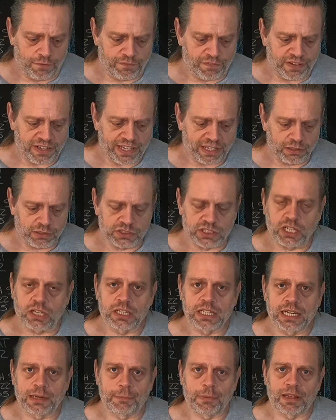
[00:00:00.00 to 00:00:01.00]
video
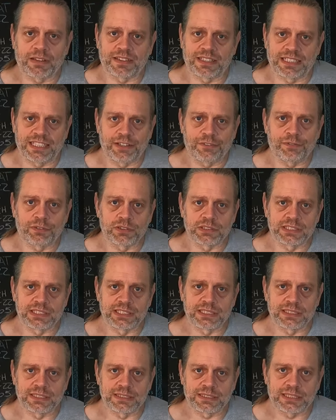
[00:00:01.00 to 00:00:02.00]
talking about the
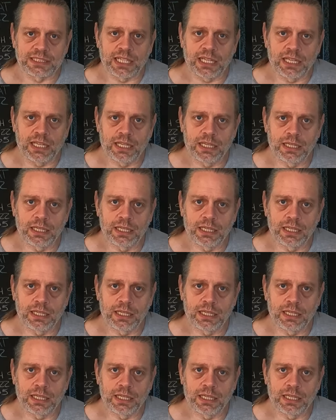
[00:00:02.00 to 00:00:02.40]
differences